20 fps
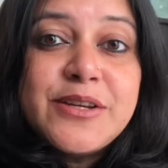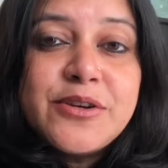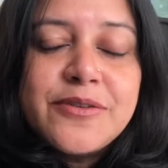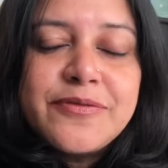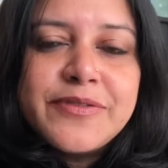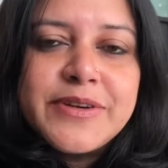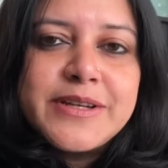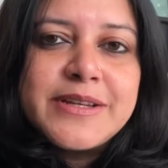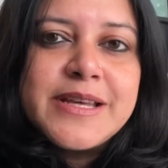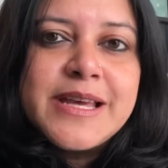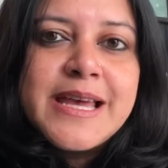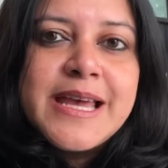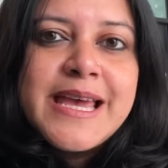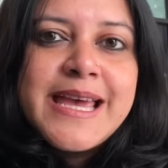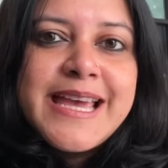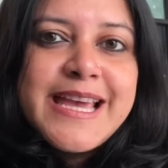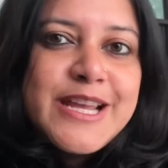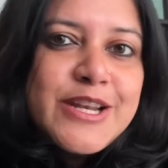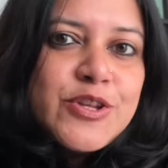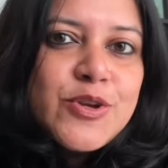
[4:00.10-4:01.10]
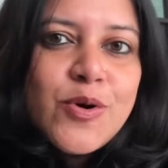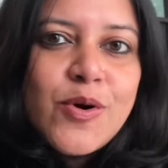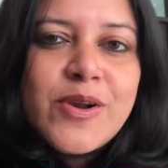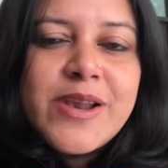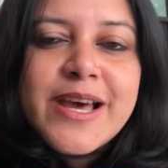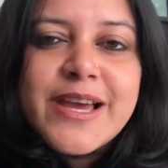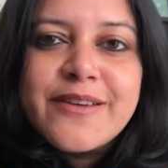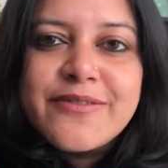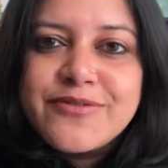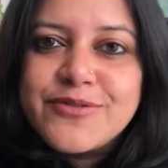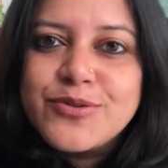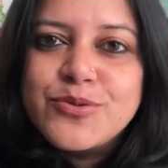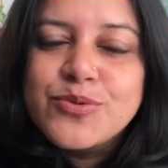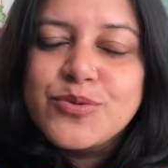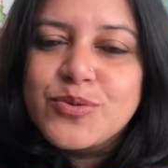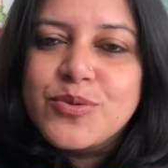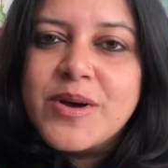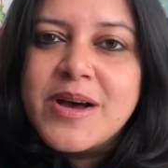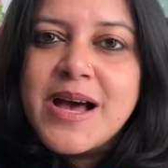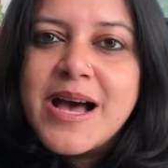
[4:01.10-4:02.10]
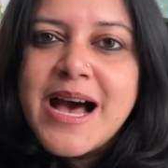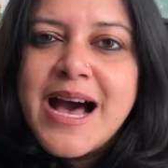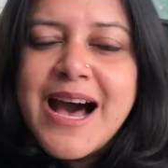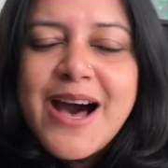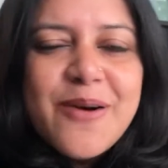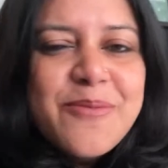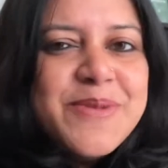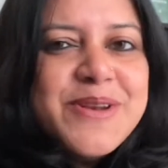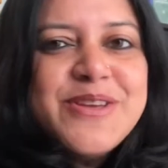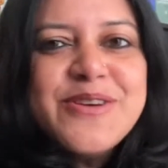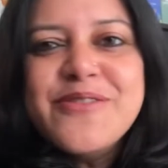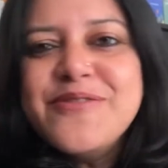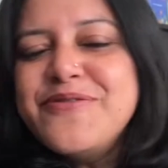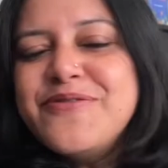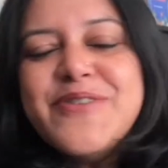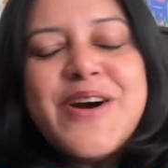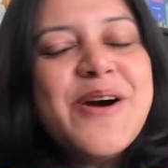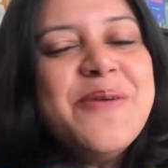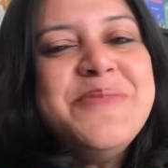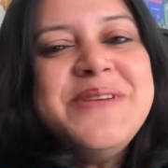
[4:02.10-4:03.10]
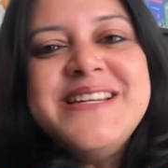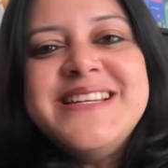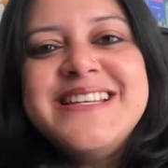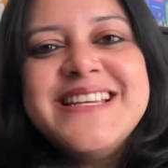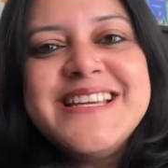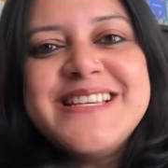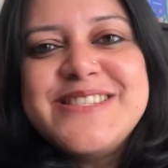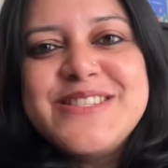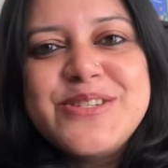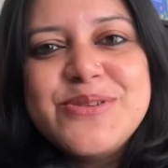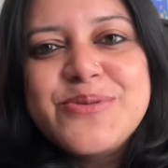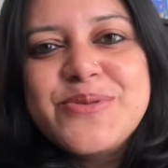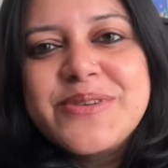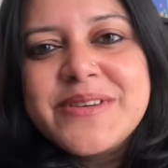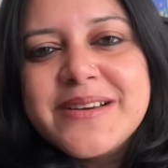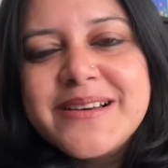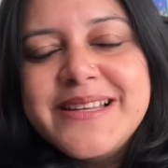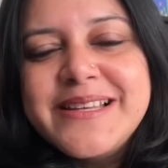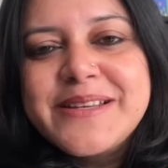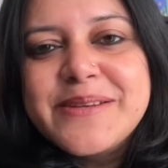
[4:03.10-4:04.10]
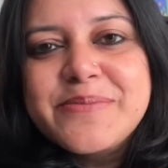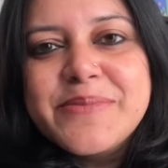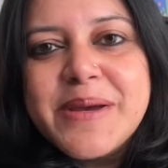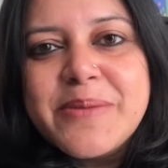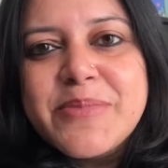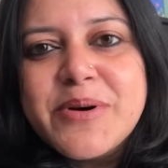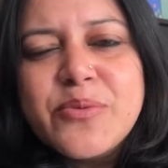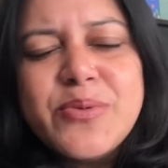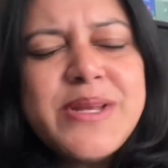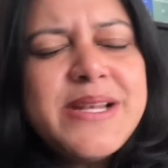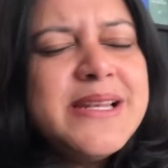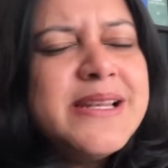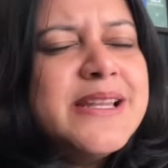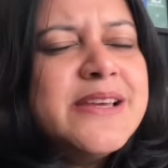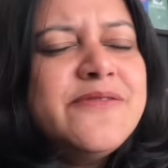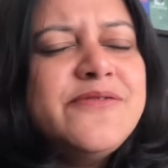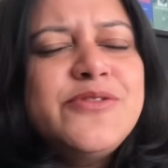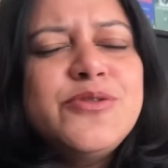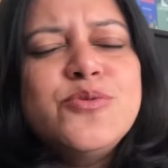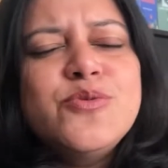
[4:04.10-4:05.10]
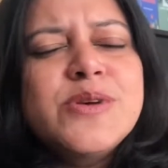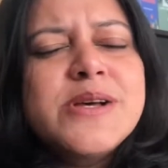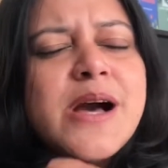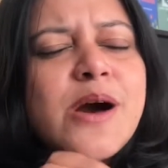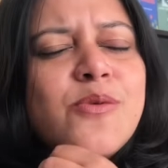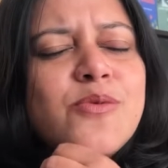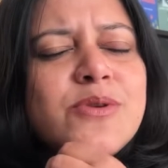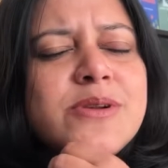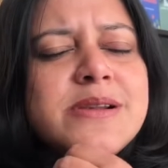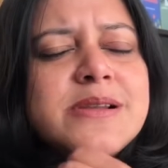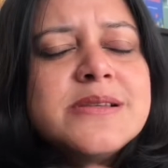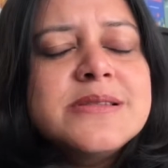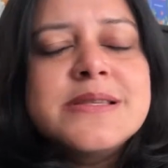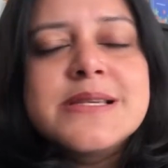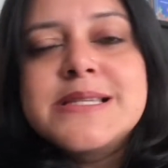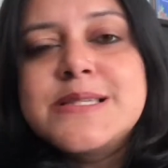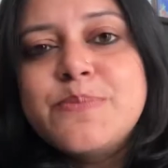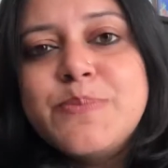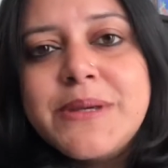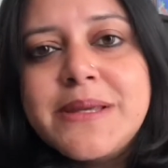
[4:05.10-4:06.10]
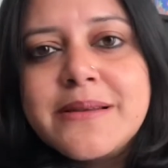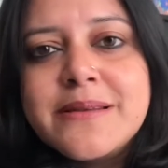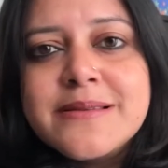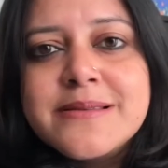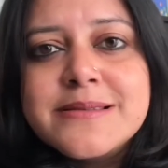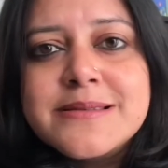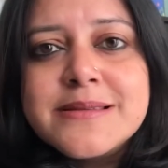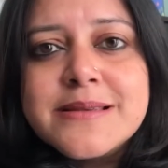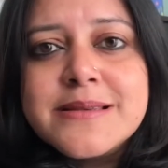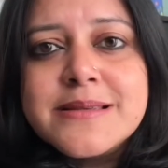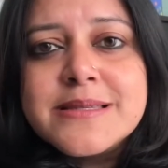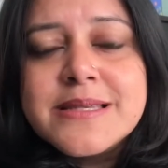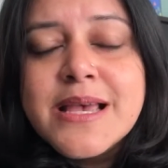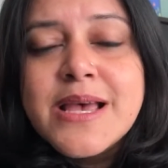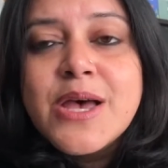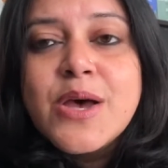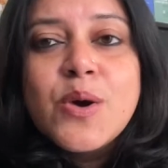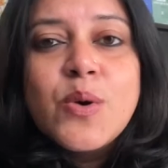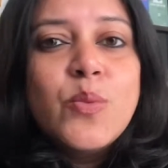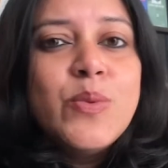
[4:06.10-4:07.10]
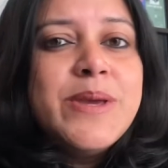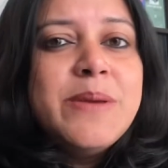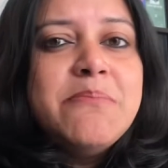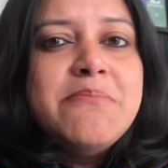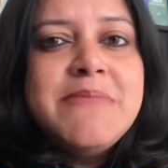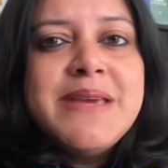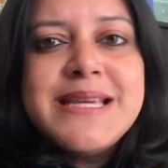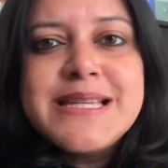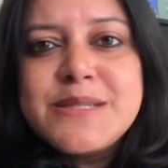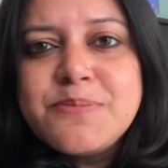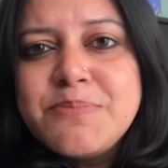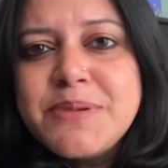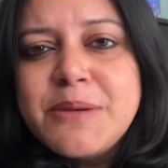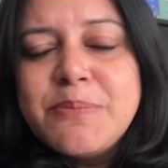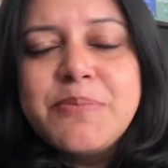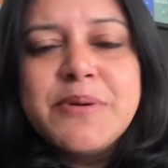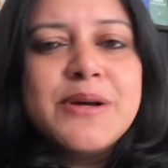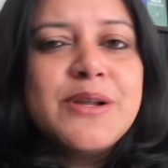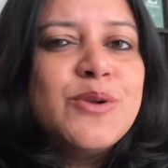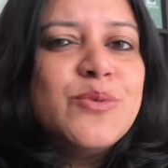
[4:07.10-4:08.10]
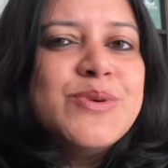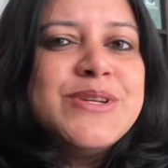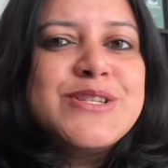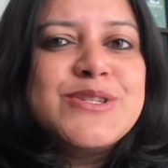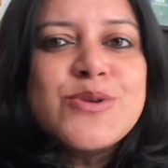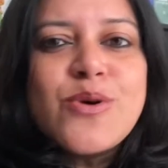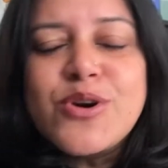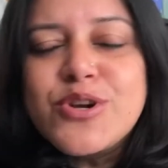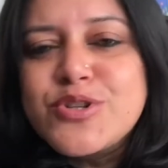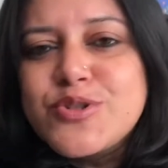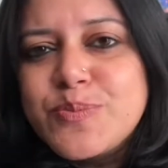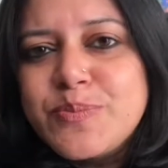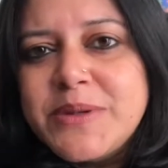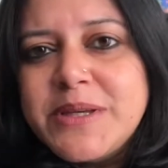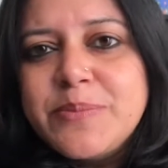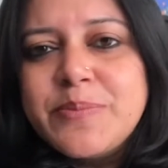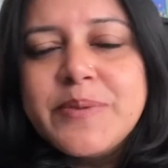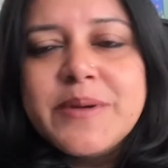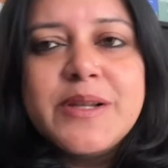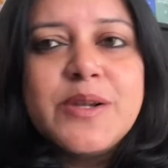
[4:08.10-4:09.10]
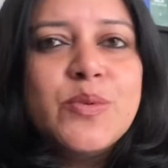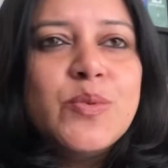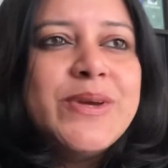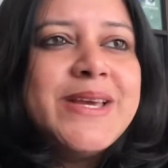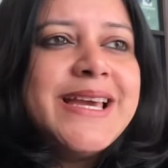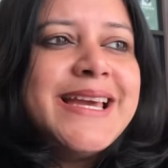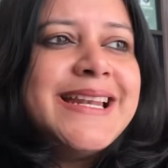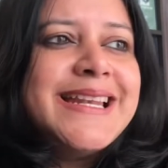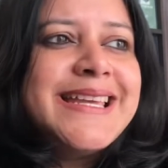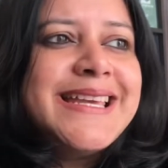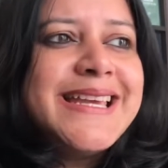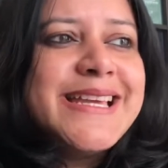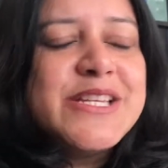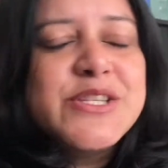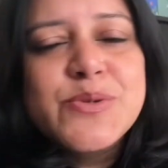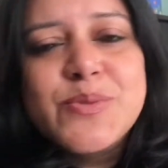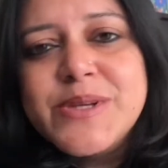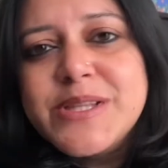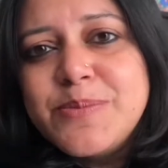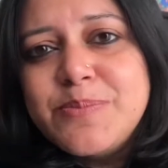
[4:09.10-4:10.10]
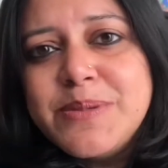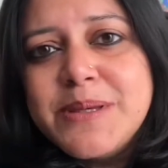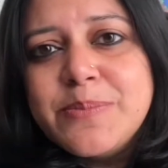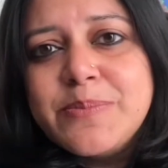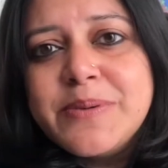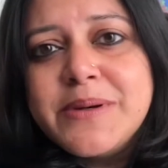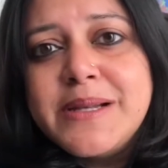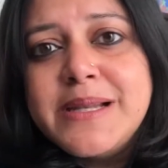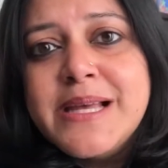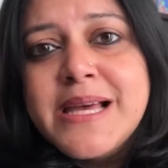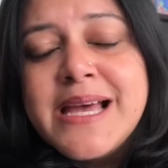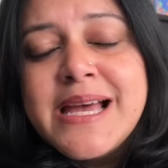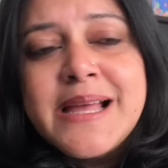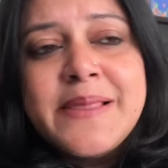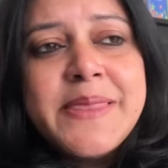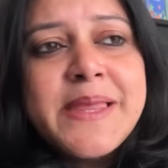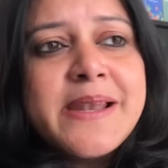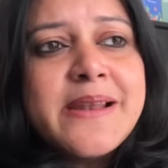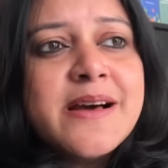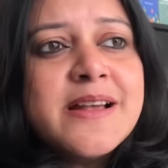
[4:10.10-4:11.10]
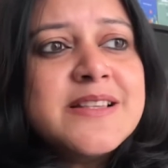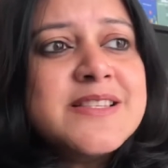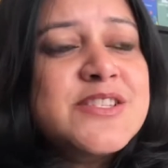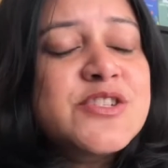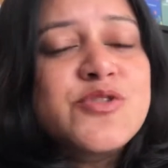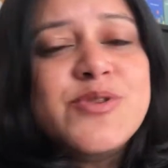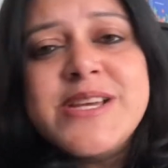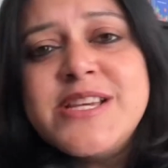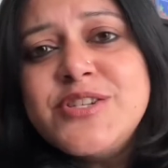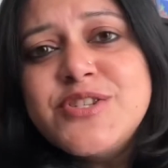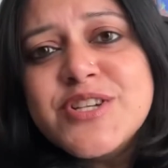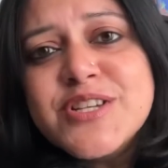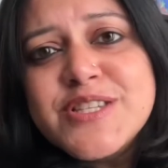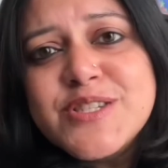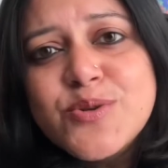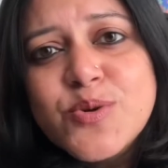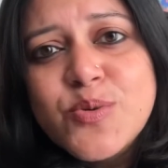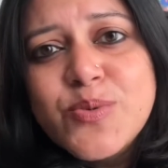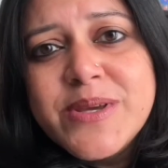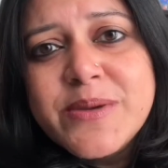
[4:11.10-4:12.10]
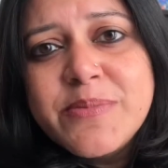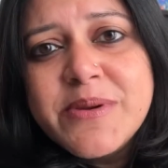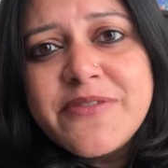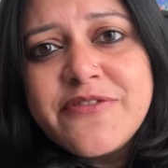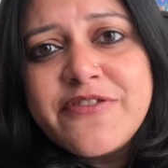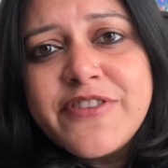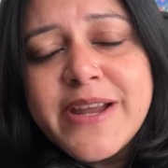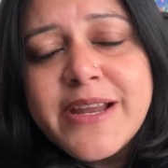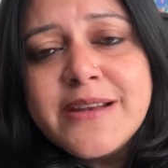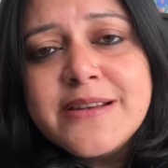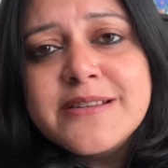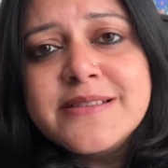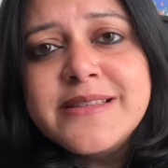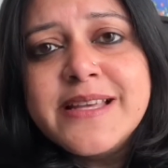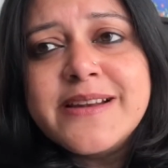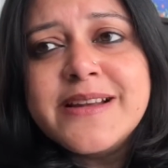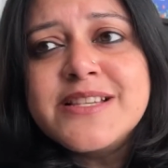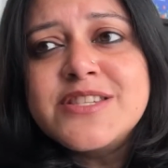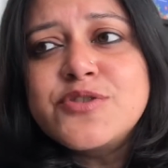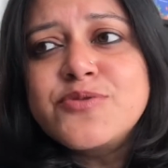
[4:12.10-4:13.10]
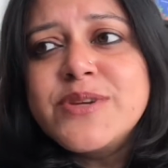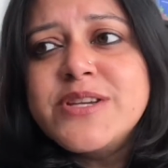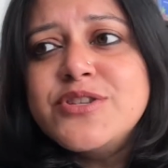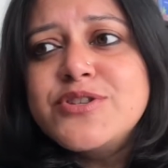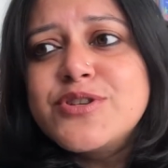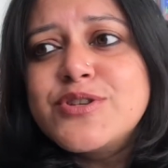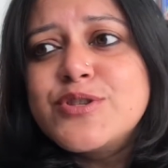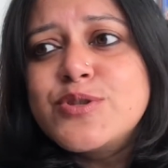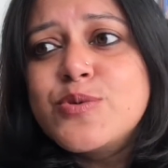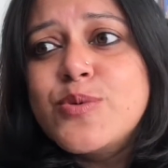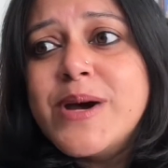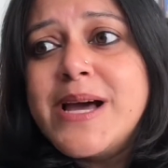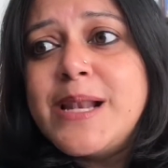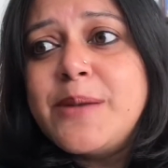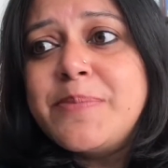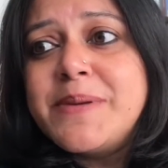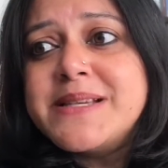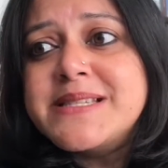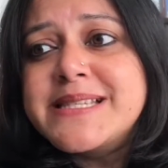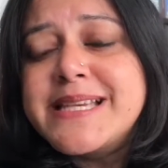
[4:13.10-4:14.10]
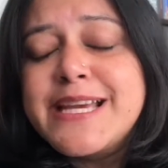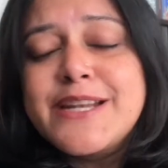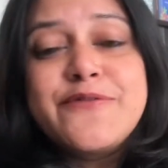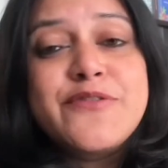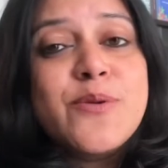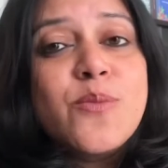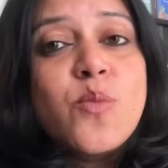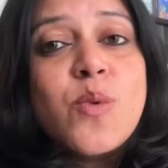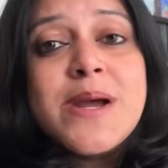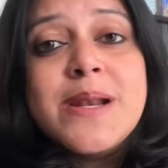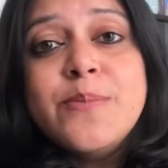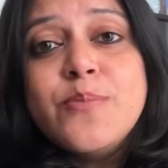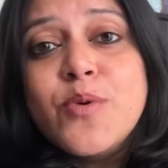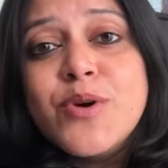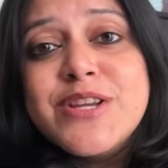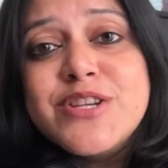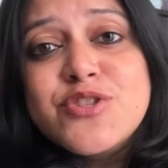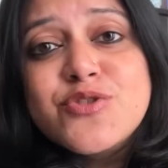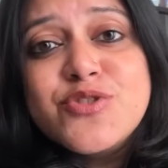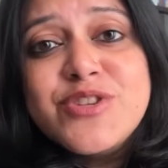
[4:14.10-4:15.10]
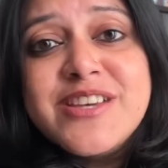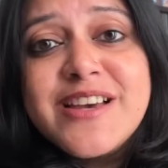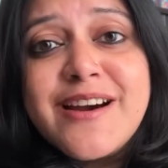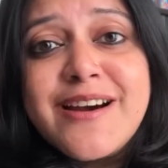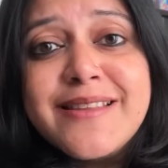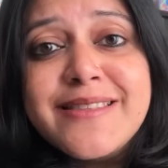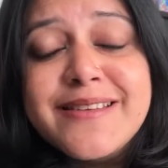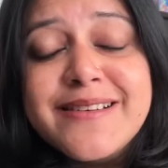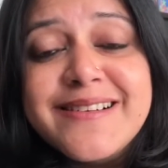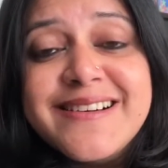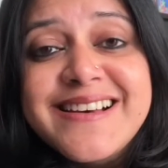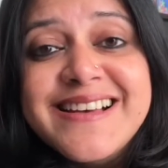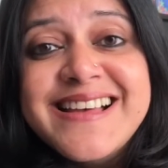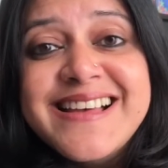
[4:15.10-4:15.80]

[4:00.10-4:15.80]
of it in your life too. How many days do you really remember? We live through countless experiences. We meet people, we talk to people, we engage with people. There are strangers who we befriend. There are strangers who help us get from one point to the other.